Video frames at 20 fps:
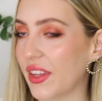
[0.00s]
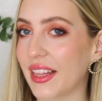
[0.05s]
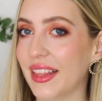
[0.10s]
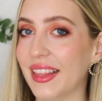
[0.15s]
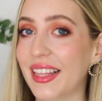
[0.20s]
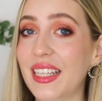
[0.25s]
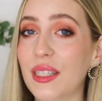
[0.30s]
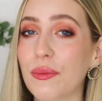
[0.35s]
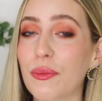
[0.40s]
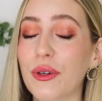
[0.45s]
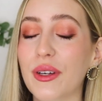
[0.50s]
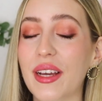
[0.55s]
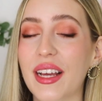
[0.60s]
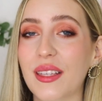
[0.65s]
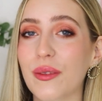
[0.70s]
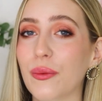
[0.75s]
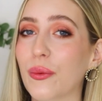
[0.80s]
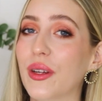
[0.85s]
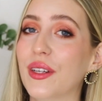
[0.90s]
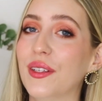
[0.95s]
This book has
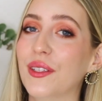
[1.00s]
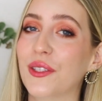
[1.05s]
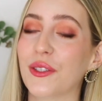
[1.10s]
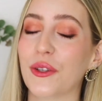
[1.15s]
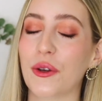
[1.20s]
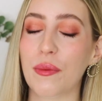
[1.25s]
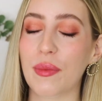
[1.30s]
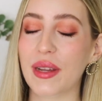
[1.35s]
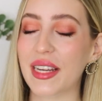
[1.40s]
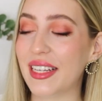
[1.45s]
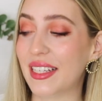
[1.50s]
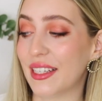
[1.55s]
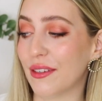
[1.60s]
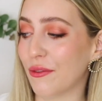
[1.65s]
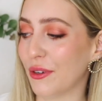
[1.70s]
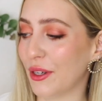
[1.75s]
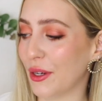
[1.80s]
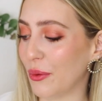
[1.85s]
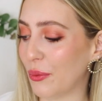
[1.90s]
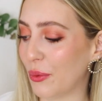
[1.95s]
won so many
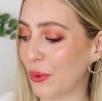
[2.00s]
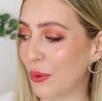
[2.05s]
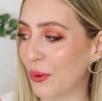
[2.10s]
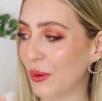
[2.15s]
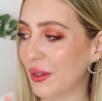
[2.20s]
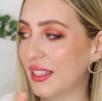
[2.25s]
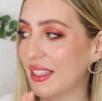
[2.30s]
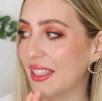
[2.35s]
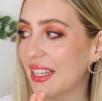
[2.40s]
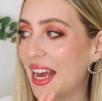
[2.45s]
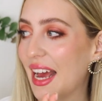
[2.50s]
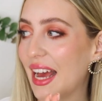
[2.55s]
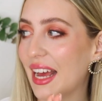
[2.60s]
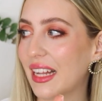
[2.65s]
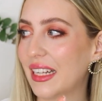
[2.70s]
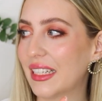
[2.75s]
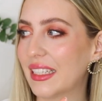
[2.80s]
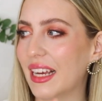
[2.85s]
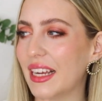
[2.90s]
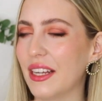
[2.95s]
different awards,
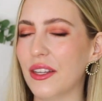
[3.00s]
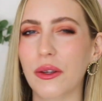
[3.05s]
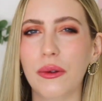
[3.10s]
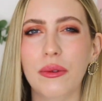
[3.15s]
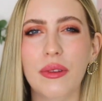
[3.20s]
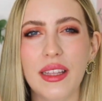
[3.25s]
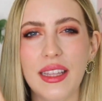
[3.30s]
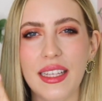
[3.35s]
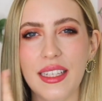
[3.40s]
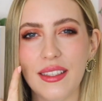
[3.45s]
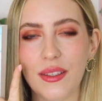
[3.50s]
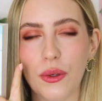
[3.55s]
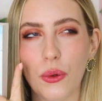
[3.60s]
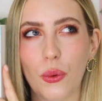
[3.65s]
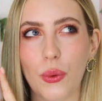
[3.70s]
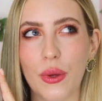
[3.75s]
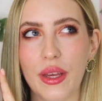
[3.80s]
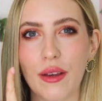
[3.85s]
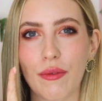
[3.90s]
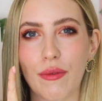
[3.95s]
and I know that there's
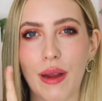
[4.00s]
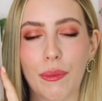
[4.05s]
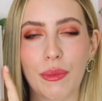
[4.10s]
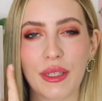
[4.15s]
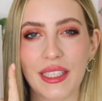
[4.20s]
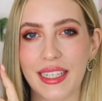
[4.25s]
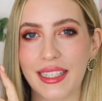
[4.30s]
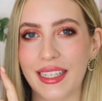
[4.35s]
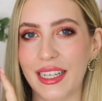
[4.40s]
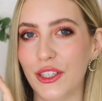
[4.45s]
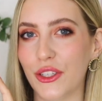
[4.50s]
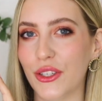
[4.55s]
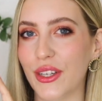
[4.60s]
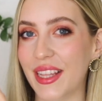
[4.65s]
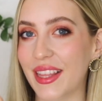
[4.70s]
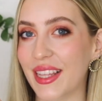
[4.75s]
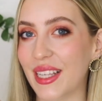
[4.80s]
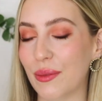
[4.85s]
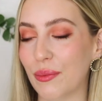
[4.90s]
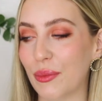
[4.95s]
queer representation in
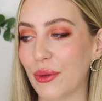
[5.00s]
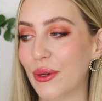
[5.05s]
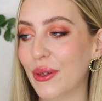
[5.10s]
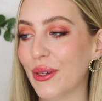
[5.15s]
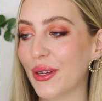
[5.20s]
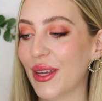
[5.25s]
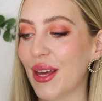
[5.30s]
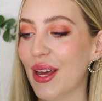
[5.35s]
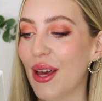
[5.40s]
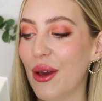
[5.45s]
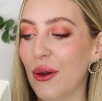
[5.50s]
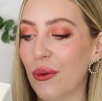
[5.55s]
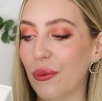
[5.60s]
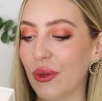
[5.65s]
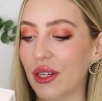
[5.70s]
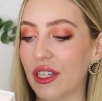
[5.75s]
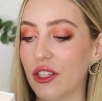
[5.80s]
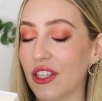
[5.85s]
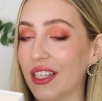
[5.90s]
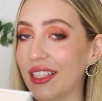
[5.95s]
this book,
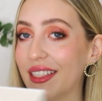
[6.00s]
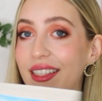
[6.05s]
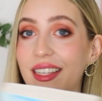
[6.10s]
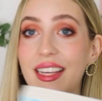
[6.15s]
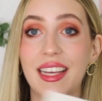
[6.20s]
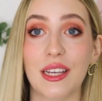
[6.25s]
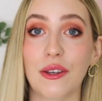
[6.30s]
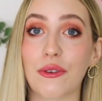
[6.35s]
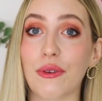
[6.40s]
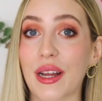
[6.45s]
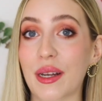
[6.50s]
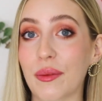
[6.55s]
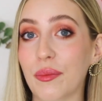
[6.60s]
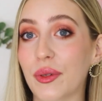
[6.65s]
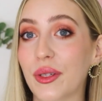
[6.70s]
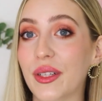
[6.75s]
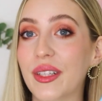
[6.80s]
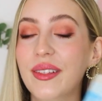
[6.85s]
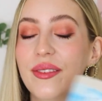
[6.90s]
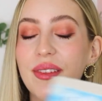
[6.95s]
which is
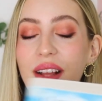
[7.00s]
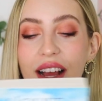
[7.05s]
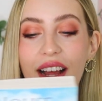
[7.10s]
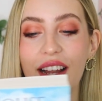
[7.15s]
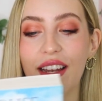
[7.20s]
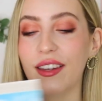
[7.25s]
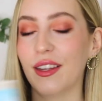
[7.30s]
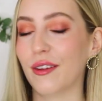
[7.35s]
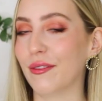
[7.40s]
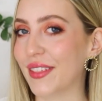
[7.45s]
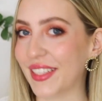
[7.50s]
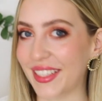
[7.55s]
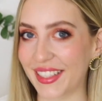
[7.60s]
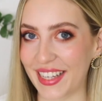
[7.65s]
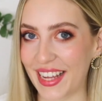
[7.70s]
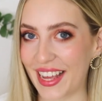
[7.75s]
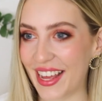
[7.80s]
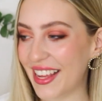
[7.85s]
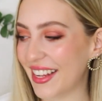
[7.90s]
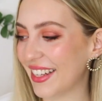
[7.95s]
incredible. Love to see
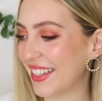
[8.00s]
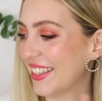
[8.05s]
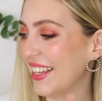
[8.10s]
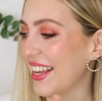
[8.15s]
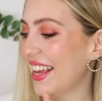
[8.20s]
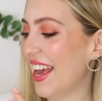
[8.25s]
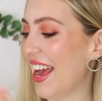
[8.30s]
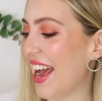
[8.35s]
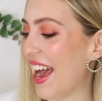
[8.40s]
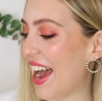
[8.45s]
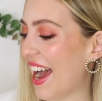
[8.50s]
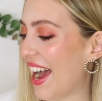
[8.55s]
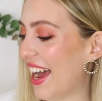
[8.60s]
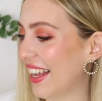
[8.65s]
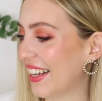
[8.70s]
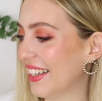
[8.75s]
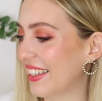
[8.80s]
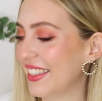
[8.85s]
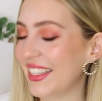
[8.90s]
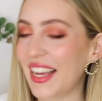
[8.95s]
it.
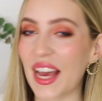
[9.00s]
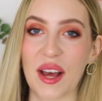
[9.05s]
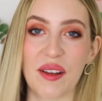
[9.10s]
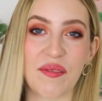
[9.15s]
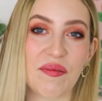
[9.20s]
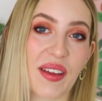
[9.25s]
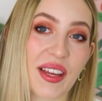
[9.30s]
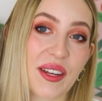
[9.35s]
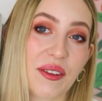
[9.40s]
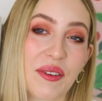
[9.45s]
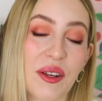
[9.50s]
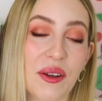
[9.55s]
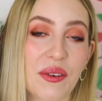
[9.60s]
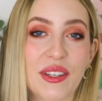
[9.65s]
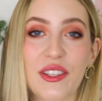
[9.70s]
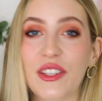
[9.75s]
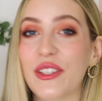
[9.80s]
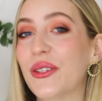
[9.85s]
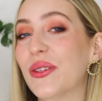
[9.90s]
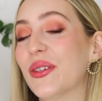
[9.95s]
And yeah, I don't know, it
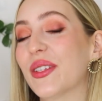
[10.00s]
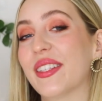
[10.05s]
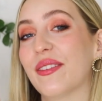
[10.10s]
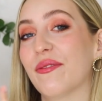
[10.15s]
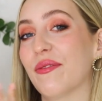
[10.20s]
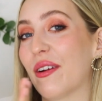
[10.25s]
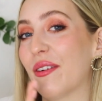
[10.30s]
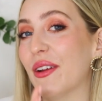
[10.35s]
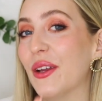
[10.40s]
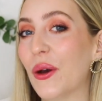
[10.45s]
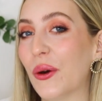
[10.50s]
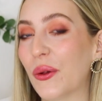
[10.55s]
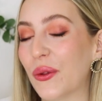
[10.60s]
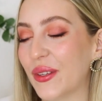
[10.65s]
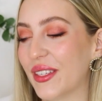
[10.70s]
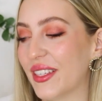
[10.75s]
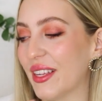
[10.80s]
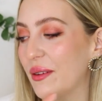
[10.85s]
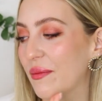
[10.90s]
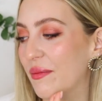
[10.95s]
just looks very
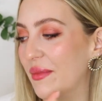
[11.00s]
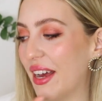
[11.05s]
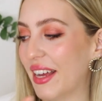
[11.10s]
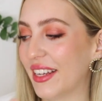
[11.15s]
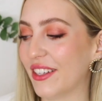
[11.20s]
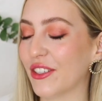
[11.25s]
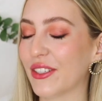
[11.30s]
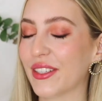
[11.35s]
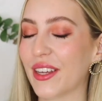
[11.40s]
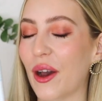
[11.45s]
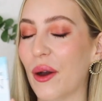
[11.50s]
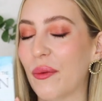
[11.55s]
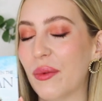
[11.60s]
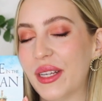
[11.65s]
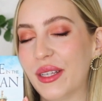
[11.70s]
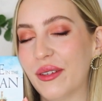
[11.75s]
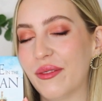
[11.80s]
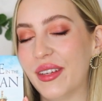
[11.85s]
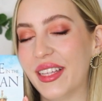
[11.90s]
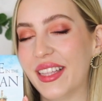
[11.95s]
wholesome. I just can't wait
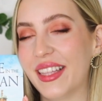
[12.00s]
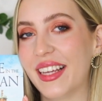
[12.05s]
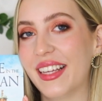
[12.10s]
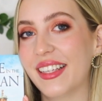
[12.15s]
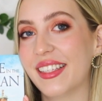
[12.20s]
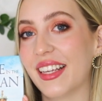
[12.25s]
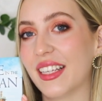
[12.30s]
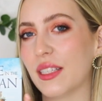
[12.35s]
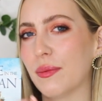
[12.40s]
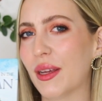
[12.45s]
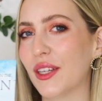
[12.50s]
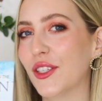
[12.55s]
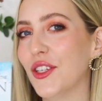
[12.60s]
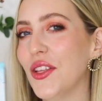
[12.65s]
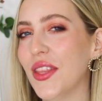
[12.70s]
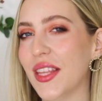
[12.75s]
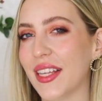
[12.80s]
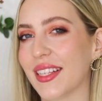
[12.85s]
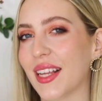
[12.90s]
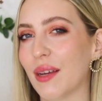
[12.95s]
to read this, especially
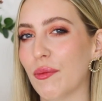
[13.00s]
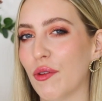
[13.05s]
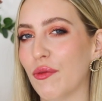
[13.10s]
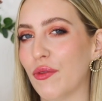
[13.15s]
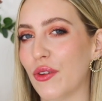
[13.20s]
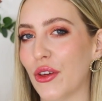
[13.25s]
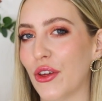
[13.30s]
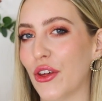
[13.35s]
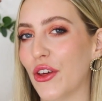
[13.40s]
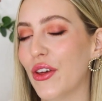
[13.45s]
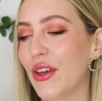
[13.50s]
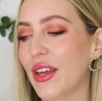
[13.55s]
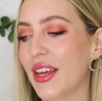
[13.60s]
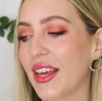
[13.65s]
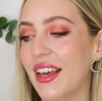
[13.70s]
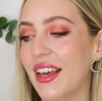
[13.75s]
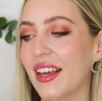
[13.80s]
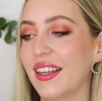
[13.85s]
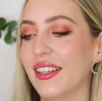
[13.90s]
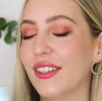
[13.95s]
this time of year.
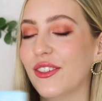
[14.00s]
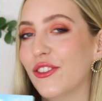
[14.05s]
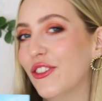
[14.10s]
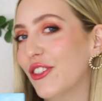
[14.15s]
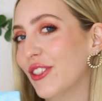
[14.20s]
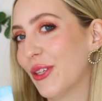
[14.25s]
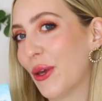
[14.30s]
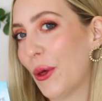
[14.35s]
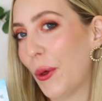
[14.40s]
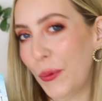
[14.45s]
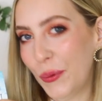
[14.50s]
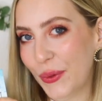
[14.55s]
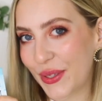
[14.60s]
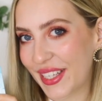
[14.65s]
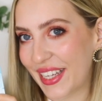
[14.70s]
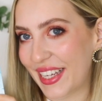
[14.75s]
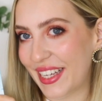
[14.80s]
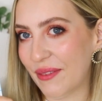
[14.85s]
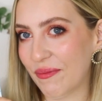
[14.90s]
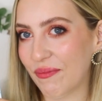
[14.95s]
It's just
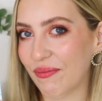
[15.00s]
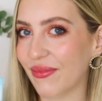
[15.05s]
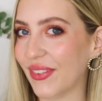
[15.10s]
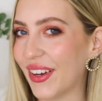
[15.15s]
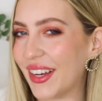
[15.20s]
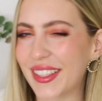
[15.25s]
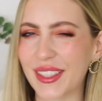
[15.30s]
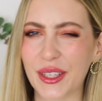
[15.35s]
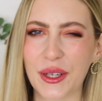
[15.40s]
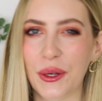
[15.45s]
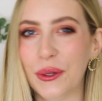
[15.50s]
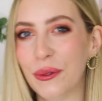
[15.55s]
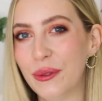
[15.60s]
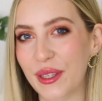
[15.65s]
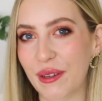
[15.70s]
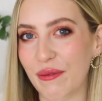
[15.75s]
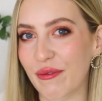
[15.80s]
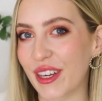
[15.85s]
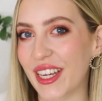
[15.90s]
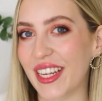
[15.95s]
cozy. It's a cozy
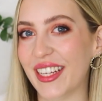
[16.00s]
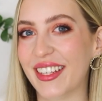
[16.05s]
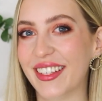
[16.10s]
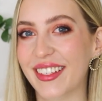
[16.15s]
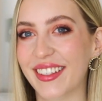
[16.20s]
read.